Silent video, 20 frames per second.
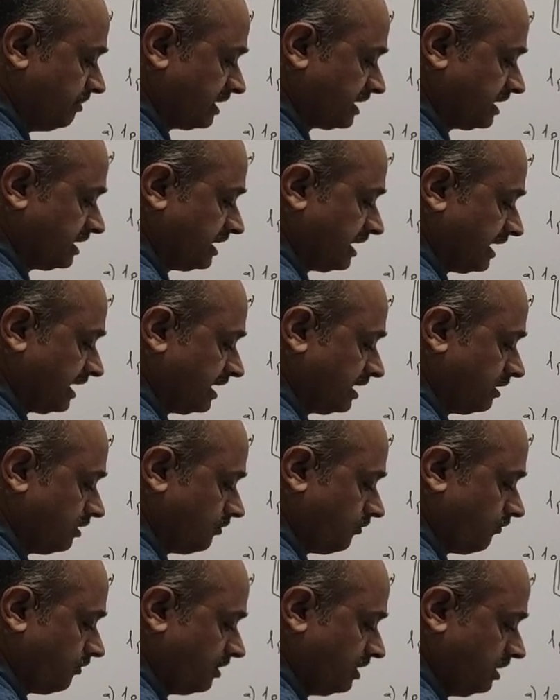making an angle
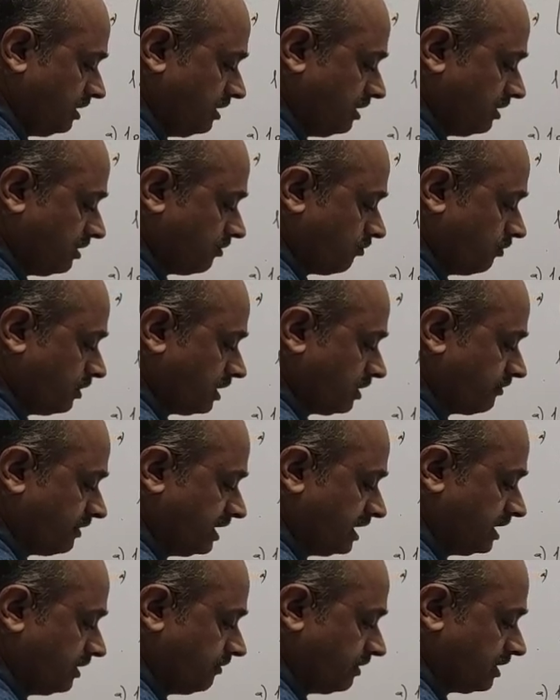of
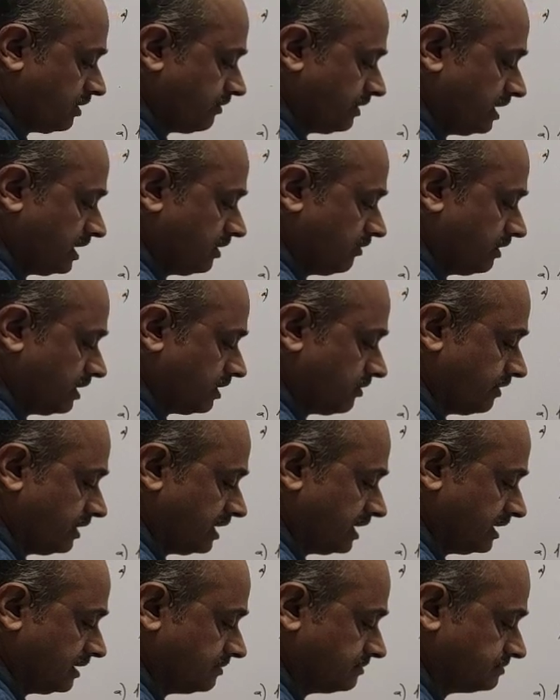
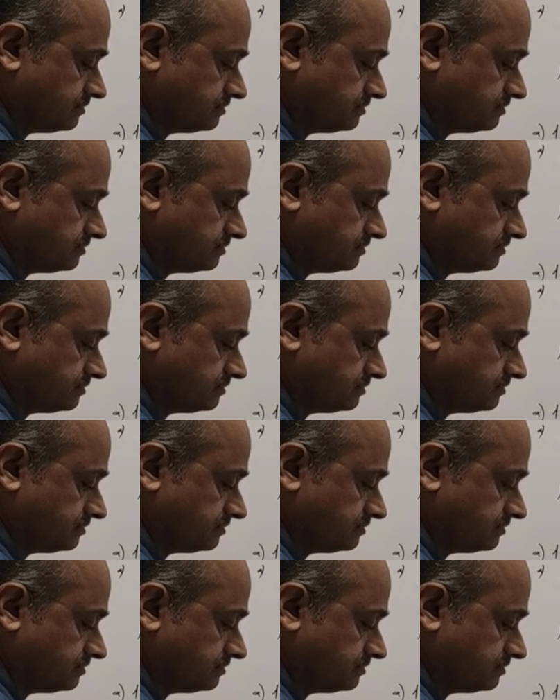120